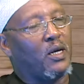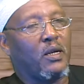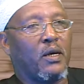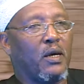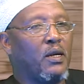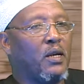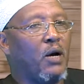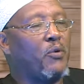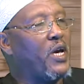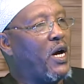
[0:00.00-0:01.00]
Again, now
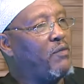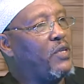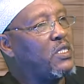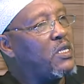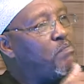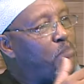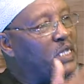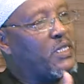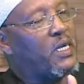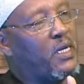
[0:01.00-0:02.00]
we have these
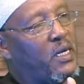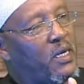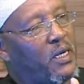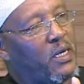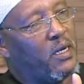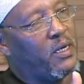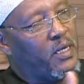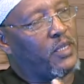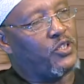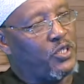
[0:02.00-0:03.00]
basic
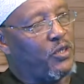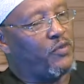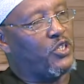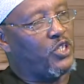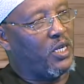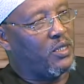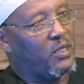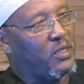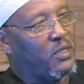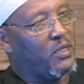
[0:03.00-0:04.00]
needs of the child.
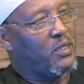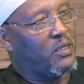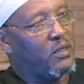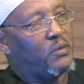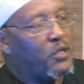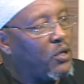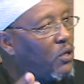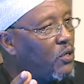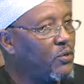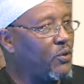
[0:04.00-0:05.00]
We
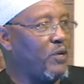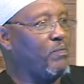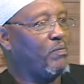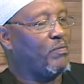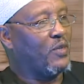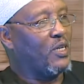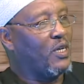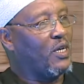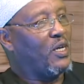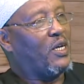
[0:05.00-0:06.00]
all know them.
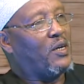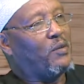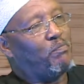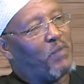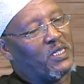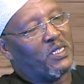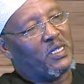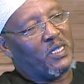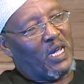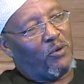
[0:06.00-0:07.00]
But
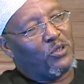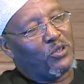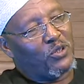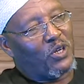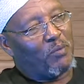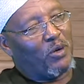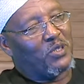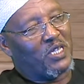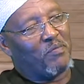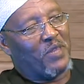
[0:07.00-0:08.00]
I want to talk about
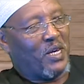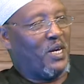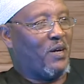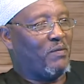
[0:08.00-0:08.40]
something here.